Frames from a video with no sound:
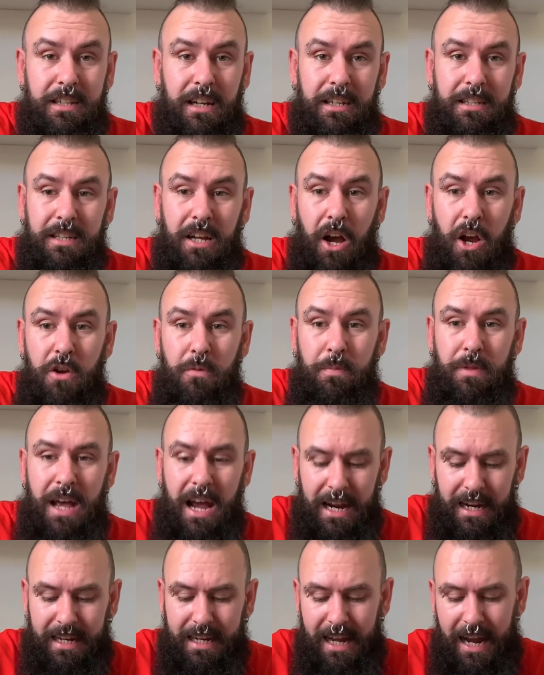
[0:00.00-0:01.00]
Let's hope
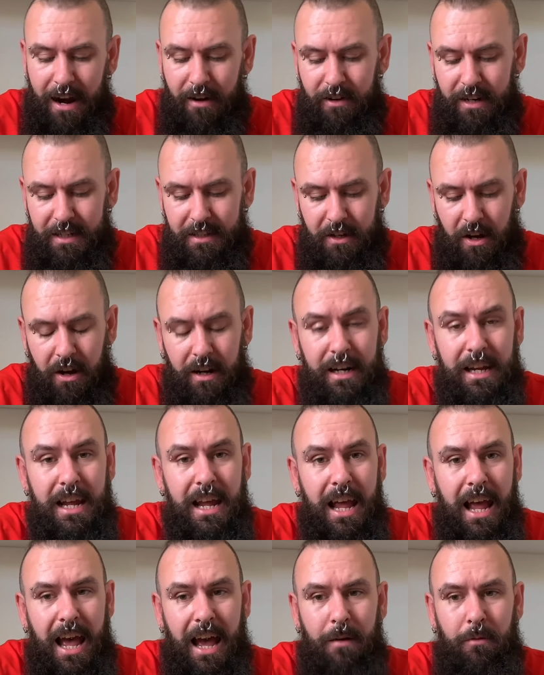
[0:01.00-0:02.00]
that carries on,
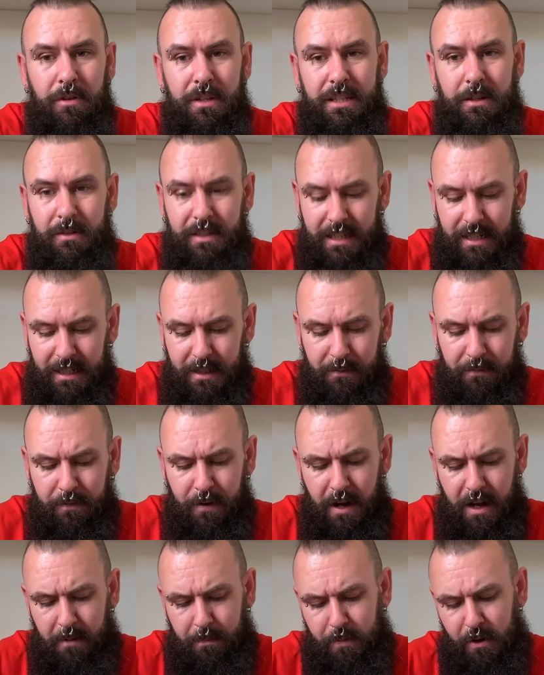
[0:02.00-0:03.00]
and we'll see what's in this
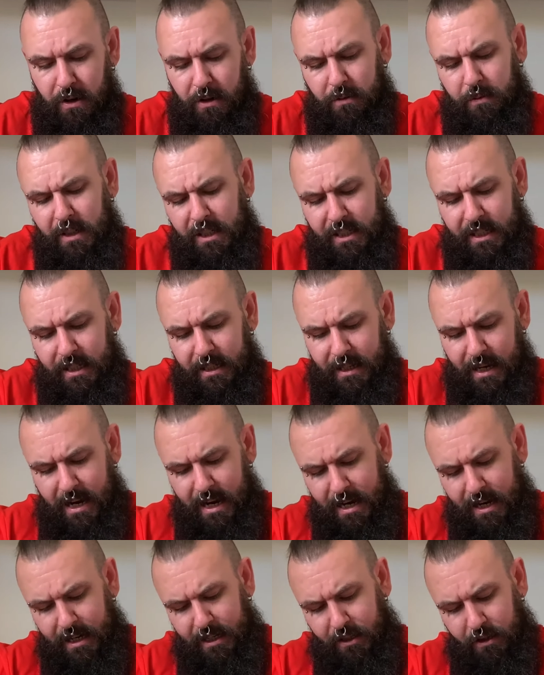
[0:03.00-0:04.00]
third box, which is a
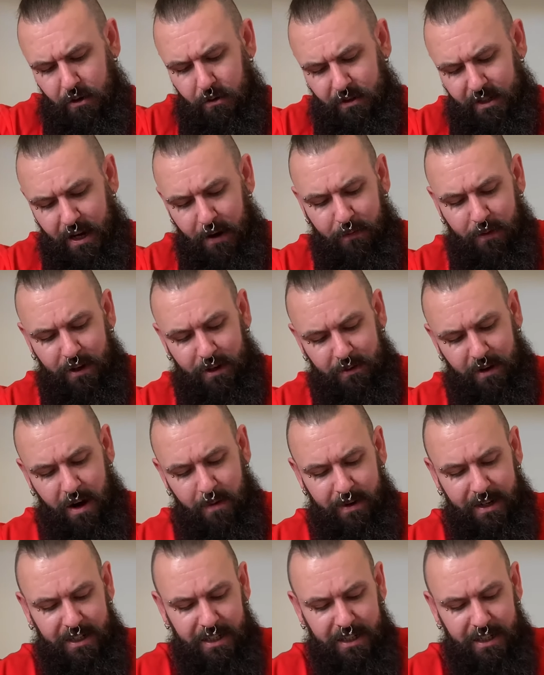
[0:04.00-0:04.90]
little different to everything.